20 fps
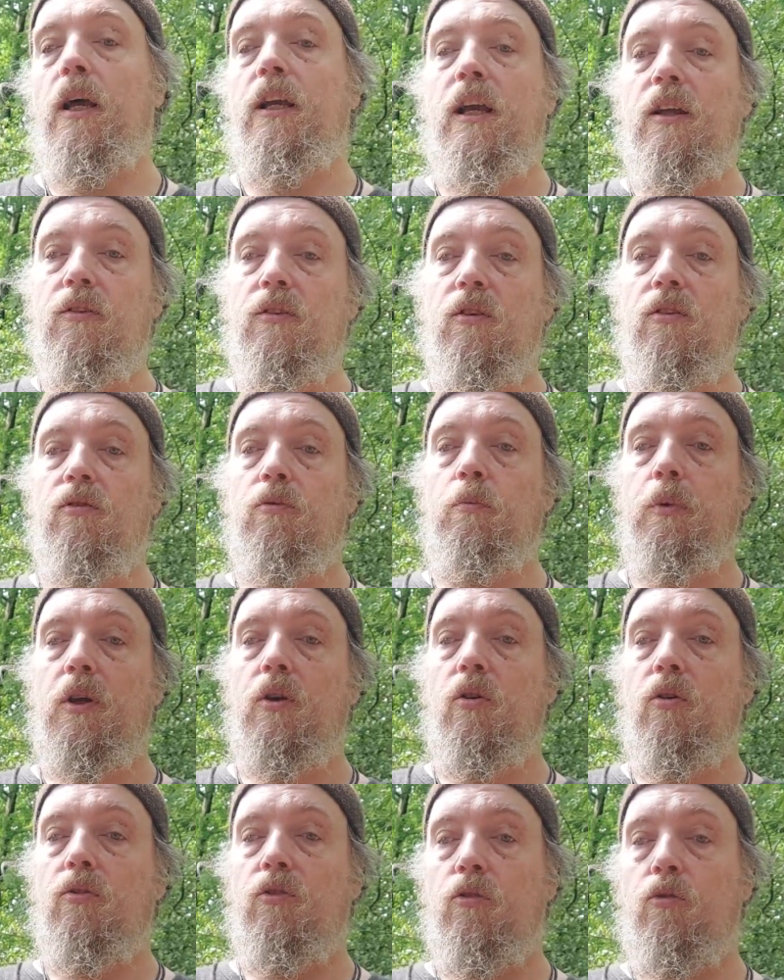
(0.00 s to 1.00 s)
I got this
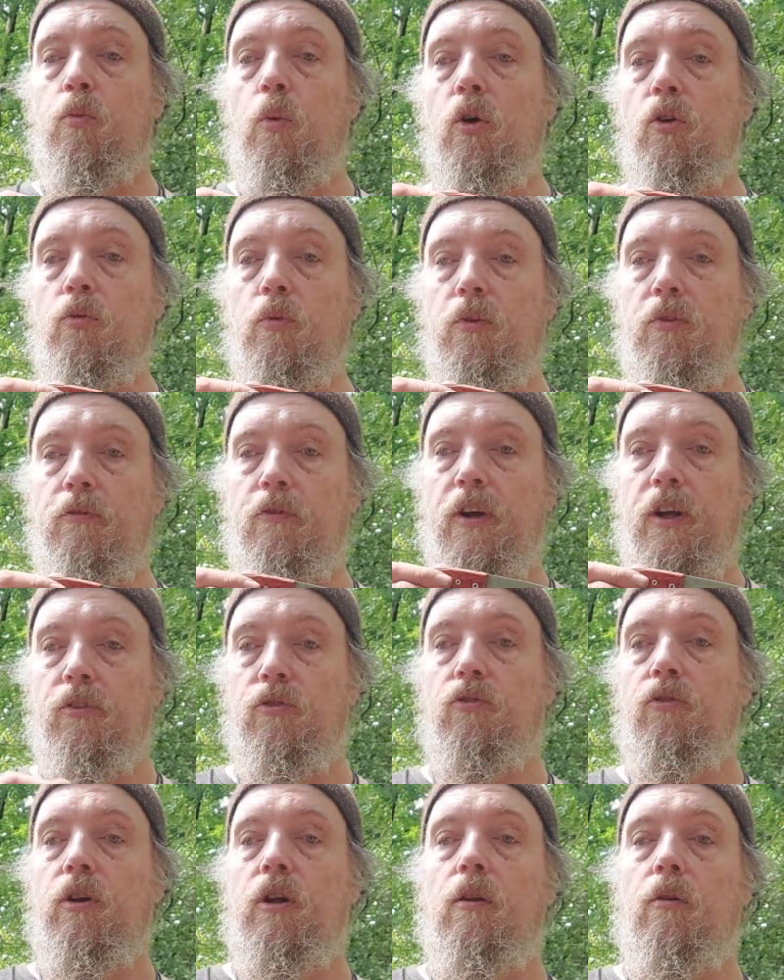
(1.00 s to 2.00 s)
because it works with fire
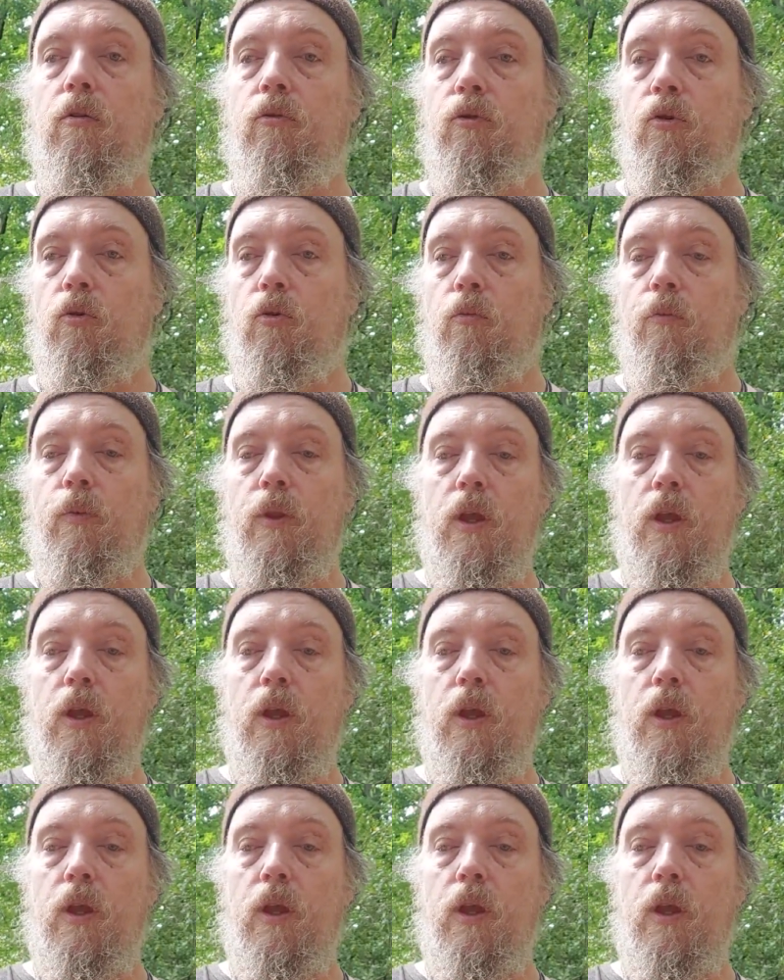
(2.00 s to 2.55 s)
steel too.